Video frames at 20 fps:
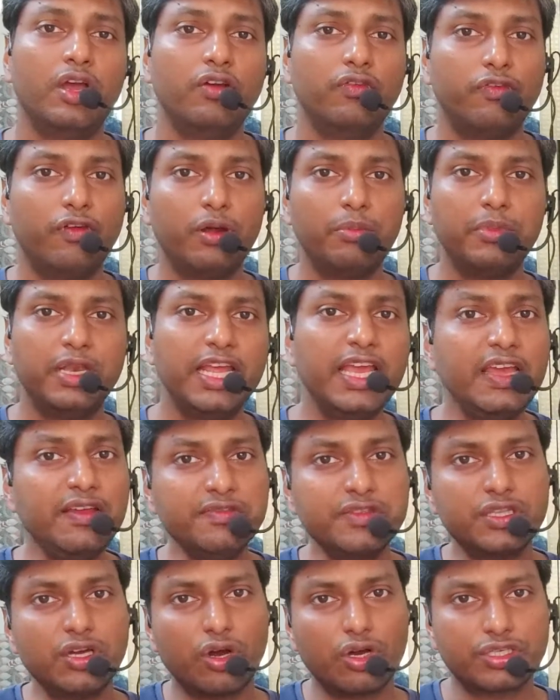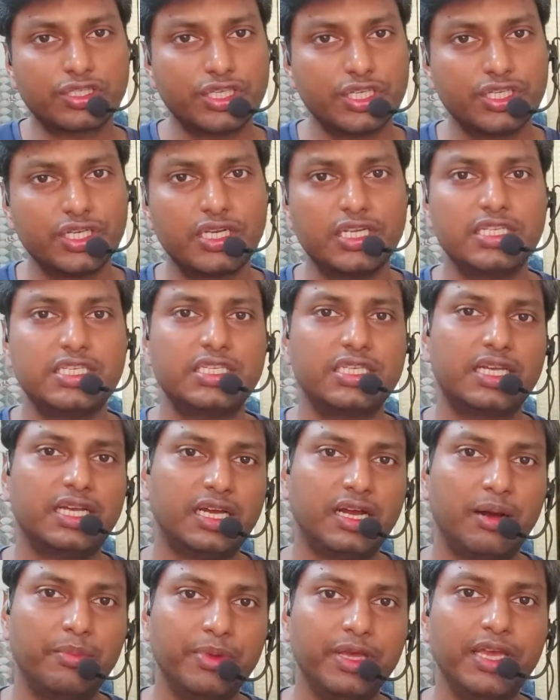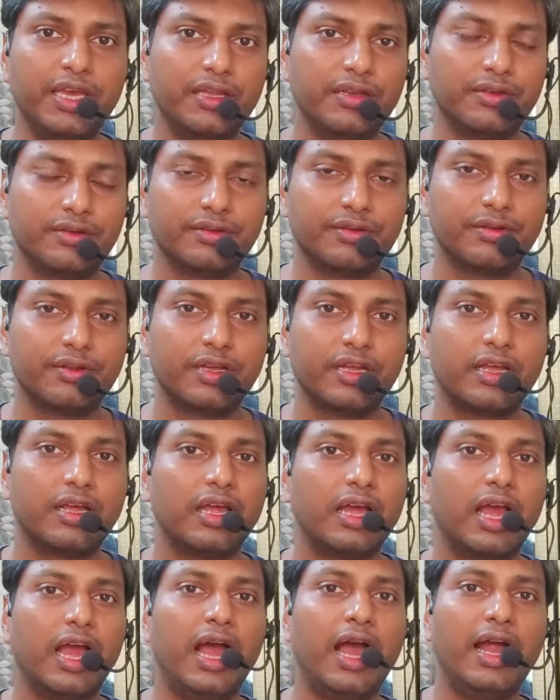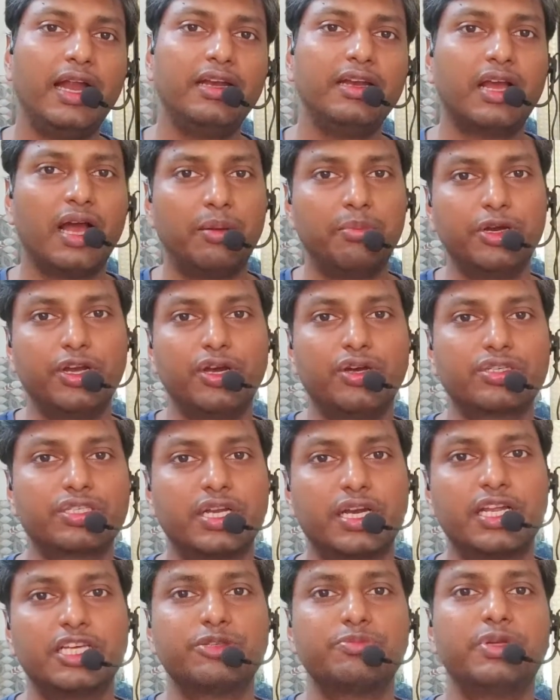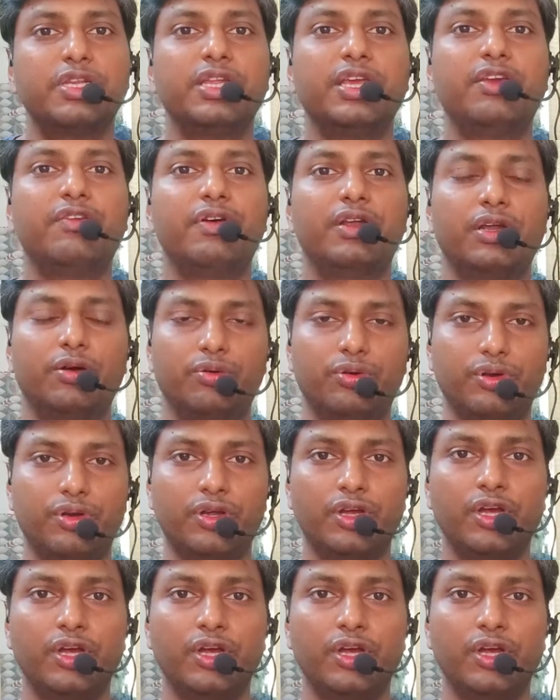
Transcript: From leaves, the oxygen is coming in and carbon dioxide has been given out.